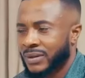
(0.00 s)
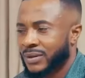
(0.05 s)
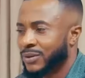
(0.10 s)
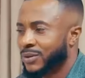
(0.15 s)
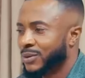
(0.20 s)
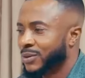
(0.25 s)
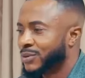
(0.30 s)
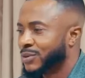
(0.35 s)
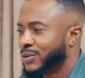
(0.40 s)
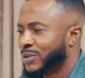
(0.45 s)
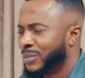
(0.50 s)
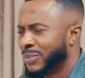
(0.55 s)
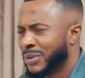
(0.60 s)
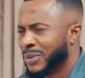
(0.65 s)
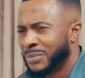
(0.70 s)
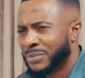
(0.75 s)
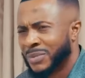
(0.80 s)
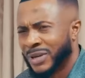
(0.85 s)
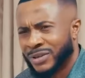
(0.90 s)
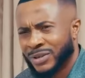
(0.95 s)
Look,
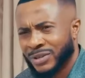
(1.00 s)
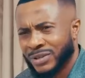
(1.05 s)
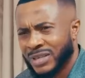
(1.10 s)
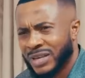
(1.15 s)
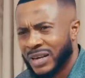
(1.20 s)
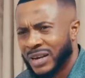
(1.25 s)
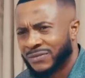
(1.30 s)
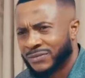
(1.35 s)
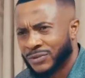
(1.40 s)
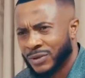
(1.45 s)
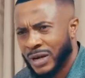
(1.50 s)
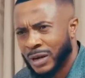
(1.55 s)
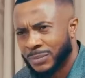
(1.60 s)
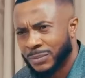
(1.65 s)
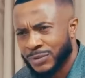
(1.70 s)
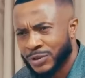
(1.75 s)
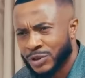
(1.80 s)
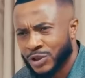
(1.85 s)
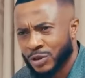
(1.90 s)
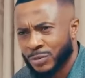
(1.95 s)
something bad doesn't have to
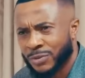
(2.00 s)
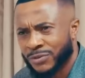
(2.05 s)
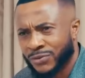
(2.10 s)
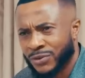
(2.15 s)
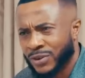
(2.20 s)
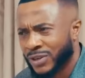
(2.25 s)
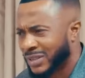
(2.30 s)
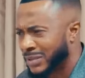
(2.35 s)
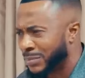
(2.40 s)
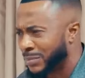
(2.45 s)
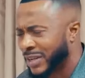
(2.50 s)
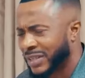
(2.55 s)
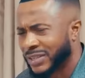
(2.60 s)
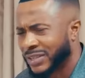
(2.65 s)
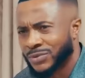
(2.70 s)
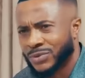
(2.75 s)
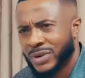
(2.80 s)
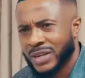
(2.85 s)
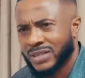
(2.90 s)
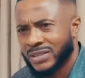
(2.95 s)
happen to you before you can make
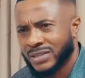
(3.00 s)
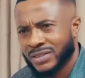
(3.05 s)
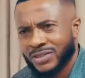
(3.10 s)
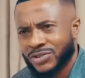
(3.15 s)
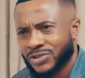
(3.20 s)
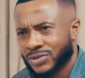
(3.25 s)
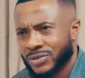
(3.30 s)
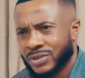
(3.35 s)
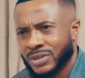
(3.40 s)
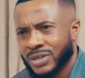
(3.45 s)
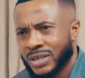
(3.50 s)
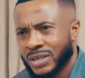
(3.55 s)
the right decision.